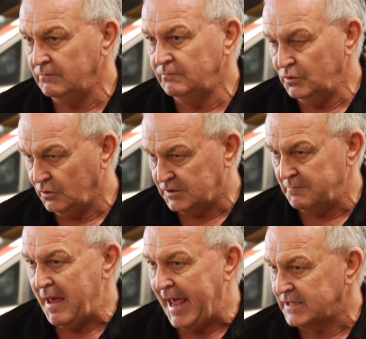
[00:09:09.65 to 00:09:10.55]
looked at
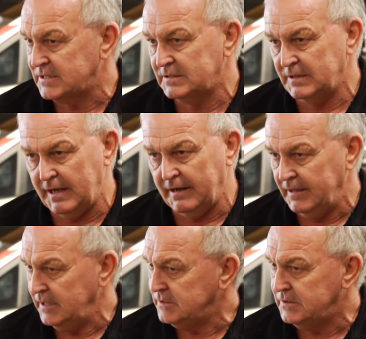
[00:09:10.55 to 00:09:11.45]
Max, and
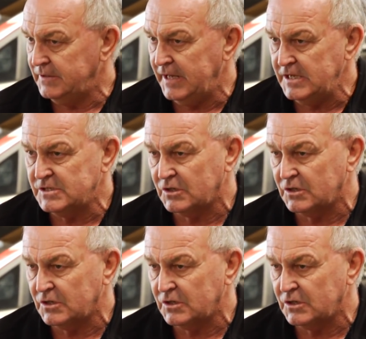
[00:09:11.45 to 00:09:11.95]
he is